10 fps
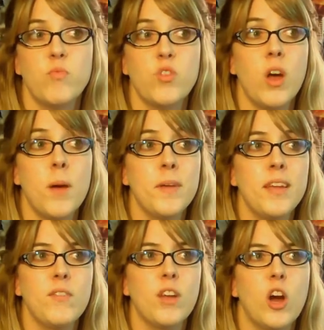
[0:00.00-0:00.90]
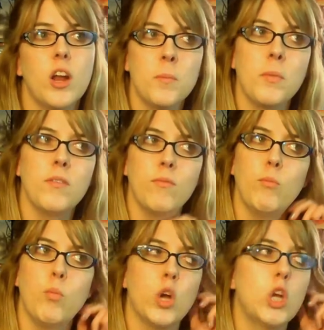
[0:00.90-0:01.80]
So I'm not even caught up on
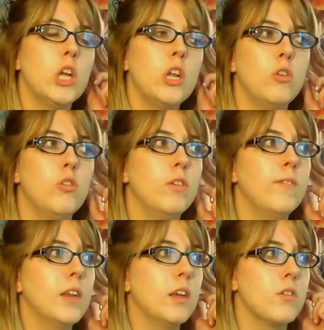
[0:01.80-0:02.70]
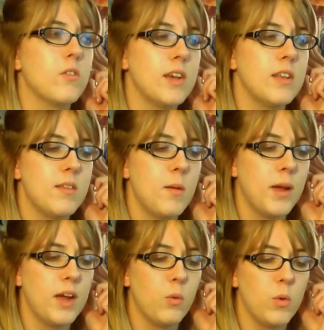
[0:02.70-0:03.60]
watching YouTube videos. I got some
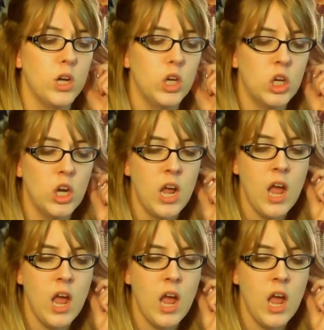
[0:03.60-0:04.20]
I gotta watch.